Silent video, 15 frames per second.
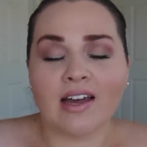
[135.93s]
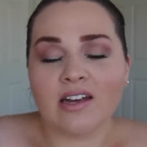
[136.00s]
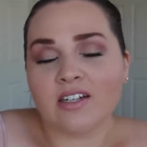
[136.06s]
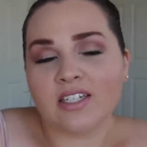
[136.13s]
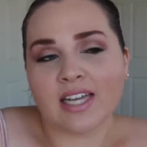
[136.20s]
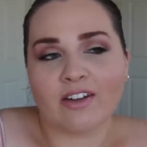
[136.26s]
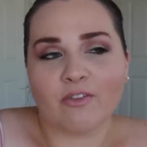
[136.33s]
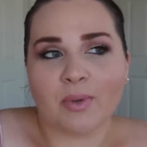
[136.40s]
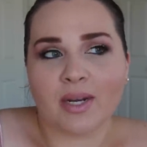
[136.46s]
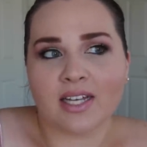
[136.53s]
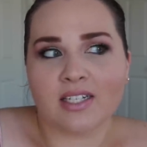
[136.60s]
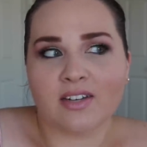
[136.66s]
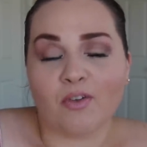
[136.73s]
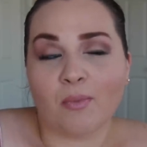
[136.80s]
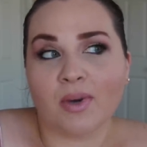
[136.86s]
I understand everybody
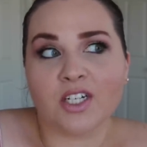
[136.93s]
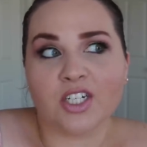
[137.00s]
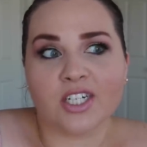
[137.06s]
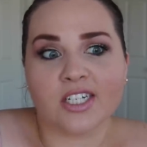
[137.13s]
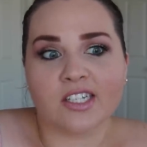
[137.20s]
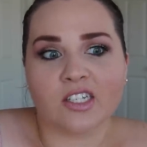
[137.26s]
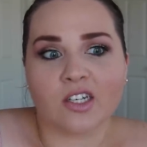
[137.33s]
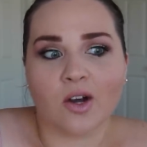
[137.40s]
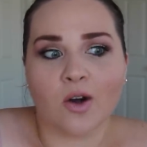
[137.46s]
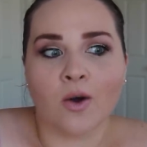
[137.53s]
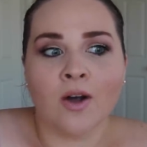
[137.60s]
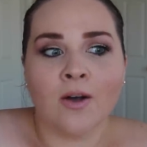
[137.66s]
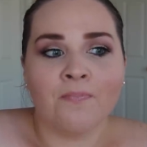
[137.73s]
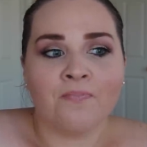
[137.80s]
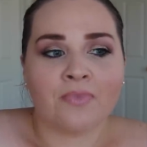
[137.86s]
has different budgets, so